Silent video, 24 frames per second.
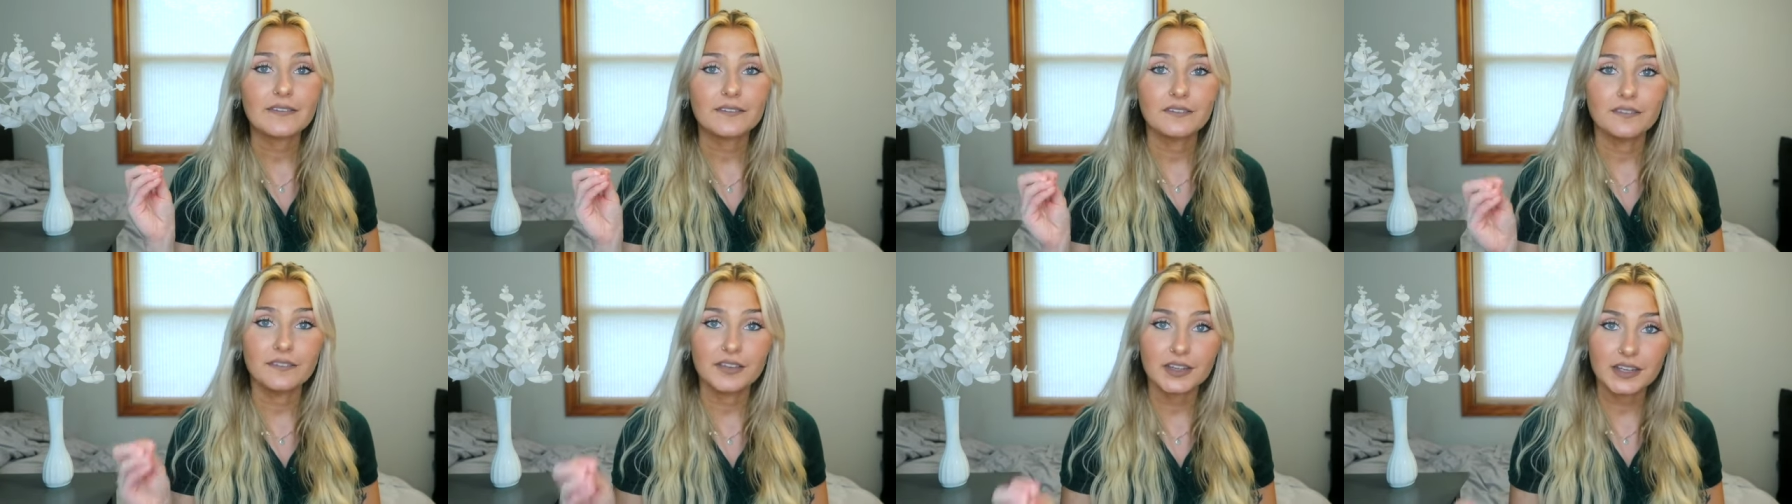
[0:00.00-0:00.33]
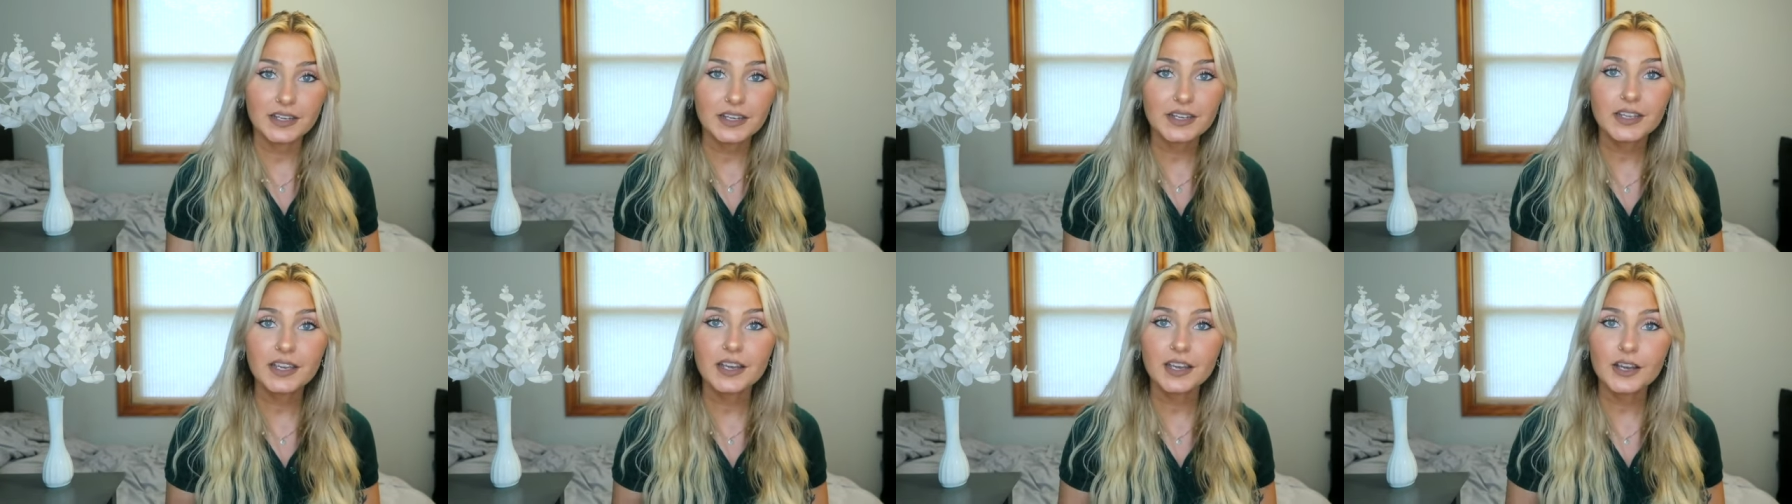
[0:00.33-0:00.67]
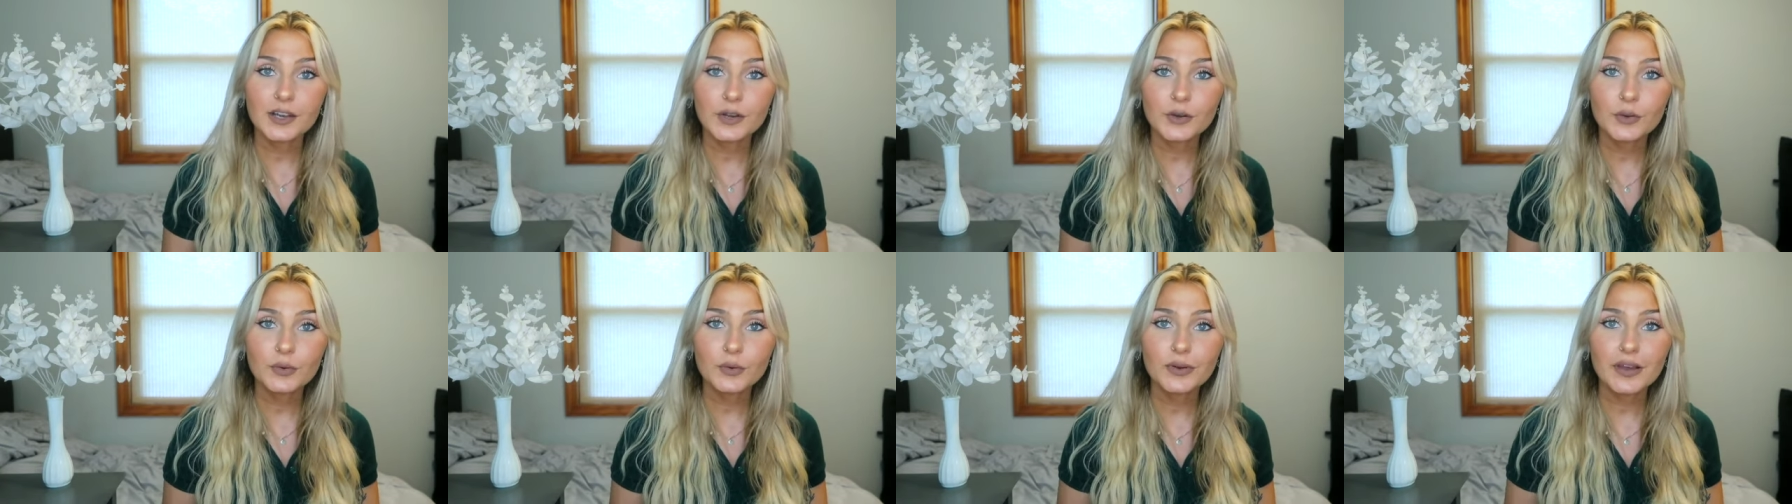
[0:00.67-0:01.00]

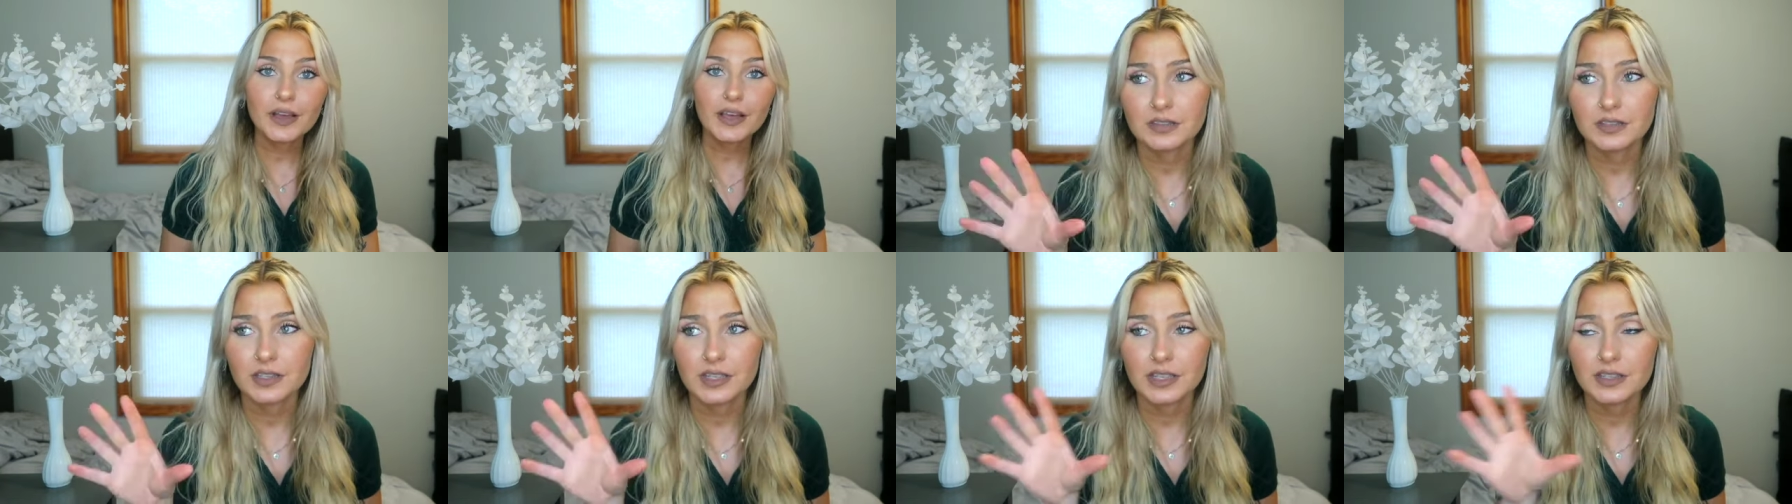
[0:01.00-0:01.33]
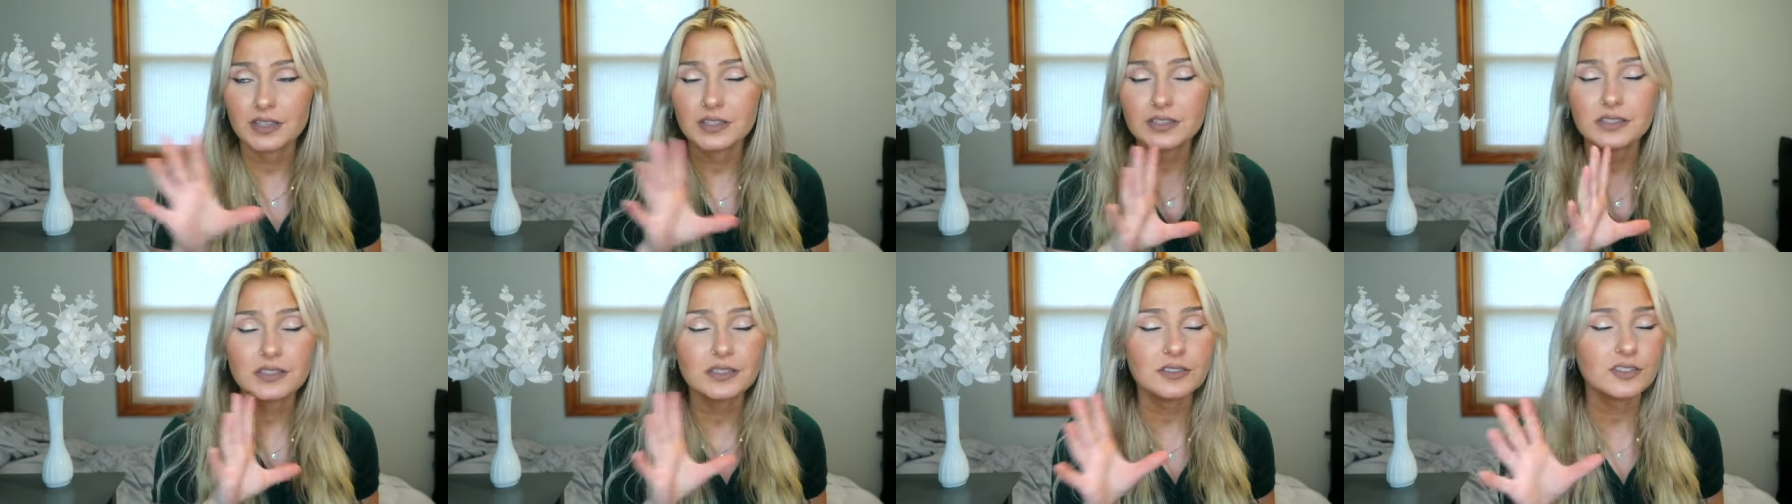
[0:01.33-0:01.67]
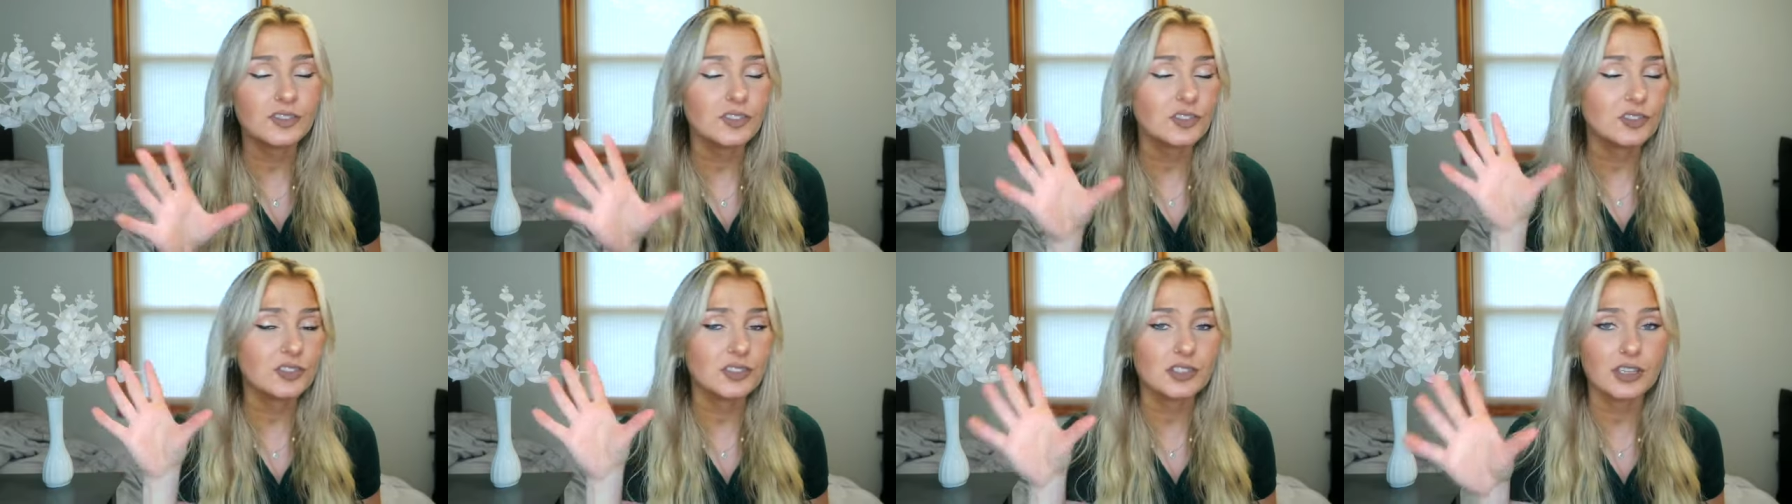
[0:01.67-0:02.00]
video. And this is
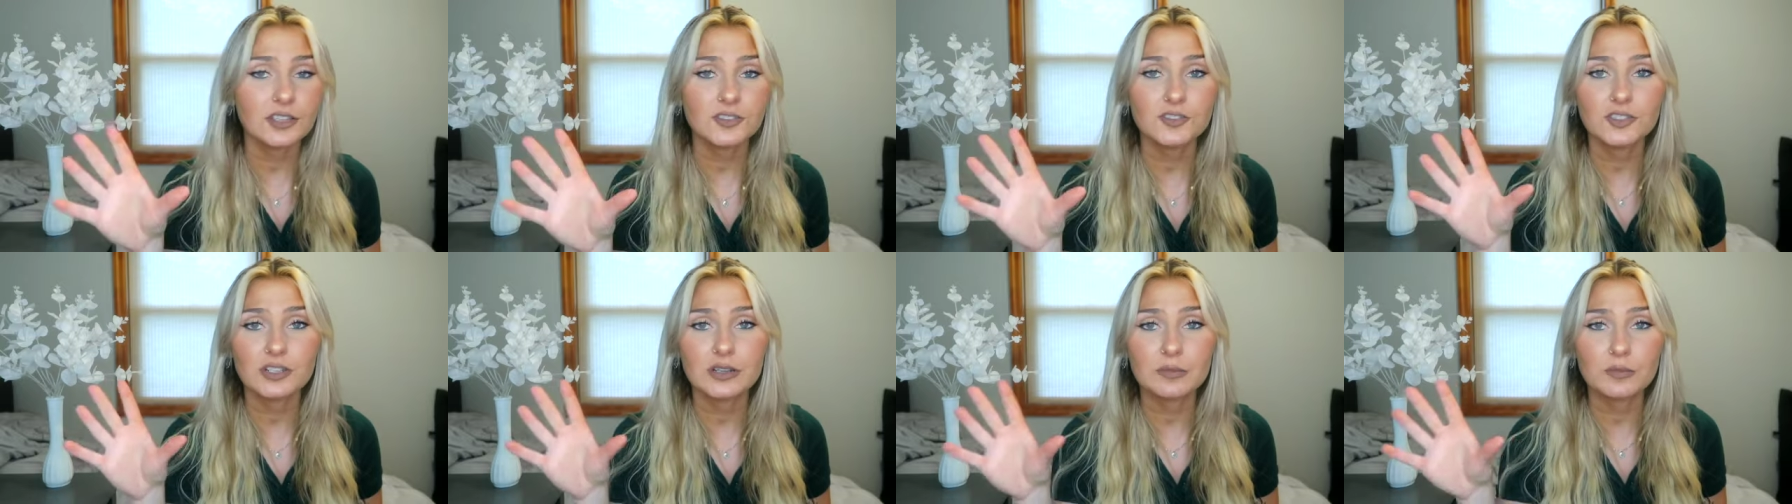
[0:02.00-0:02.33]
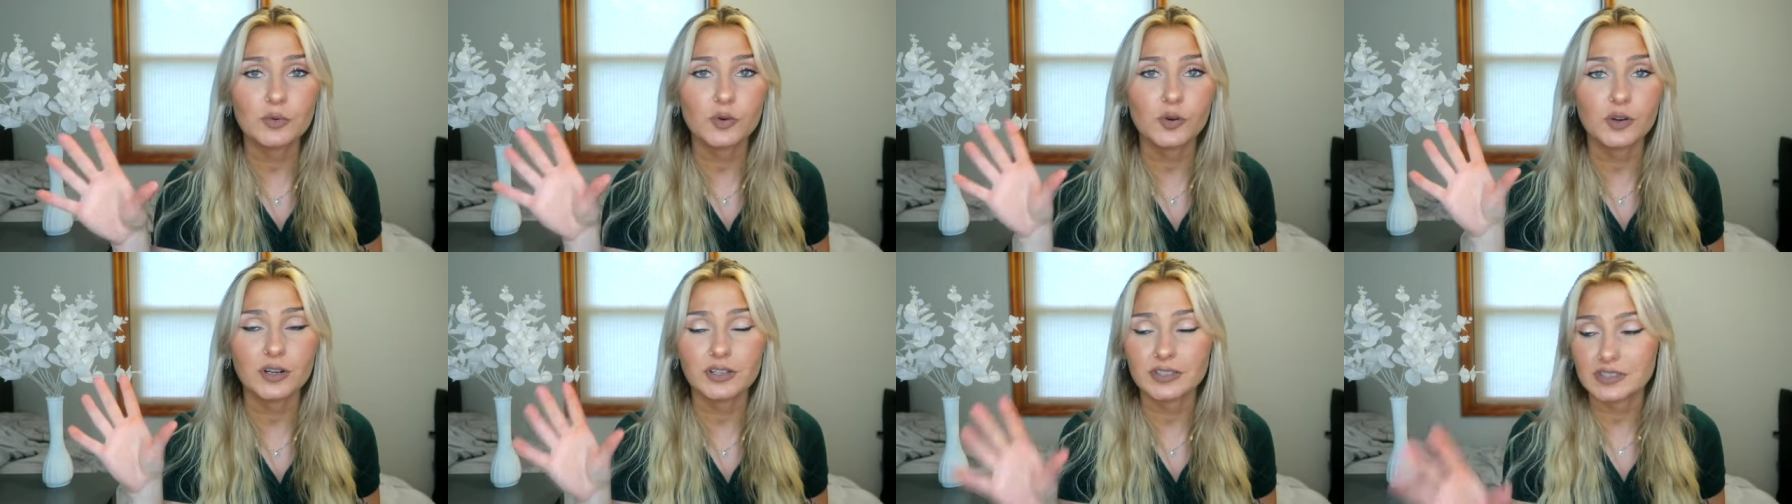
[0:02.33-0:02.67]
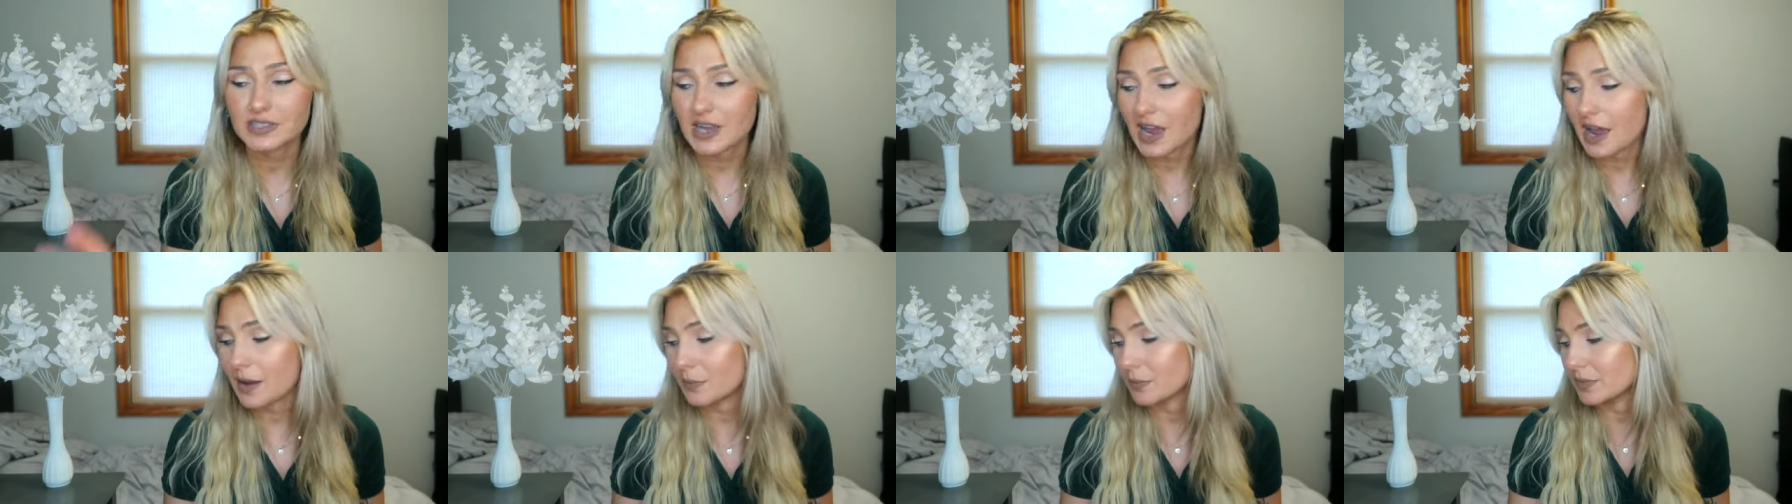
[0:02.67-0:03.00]
just such an important
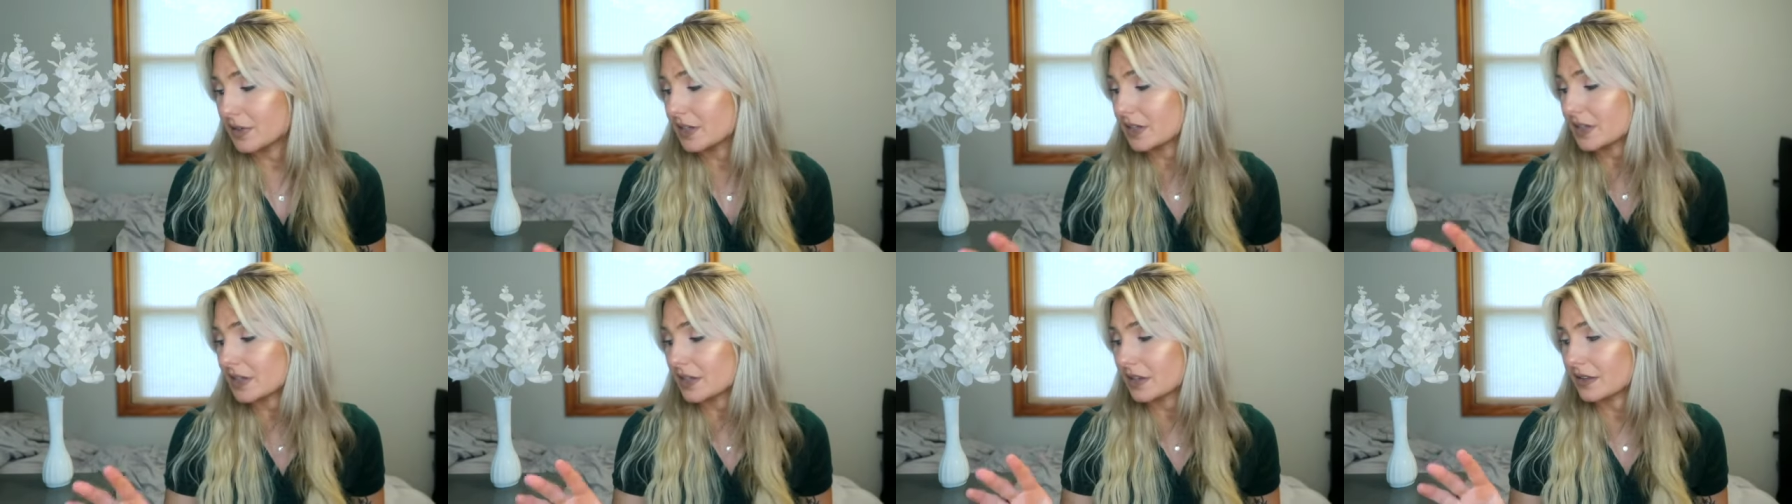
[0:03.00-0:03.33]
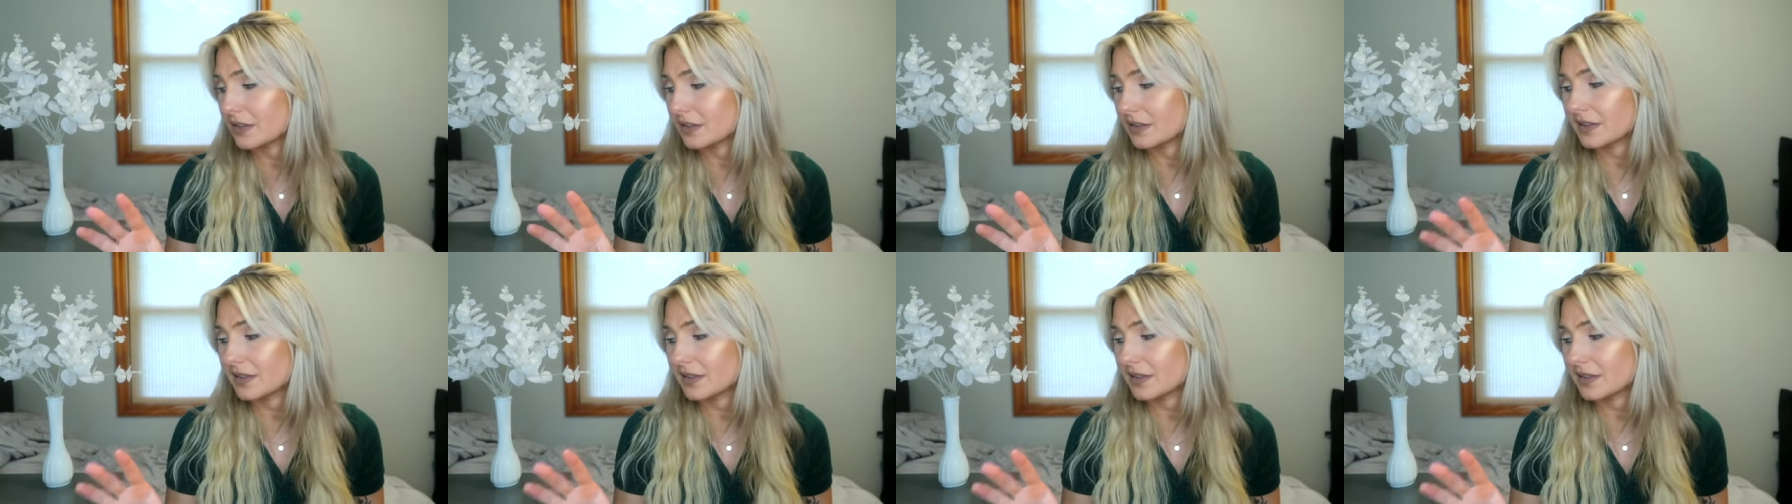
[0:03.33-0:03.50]
topic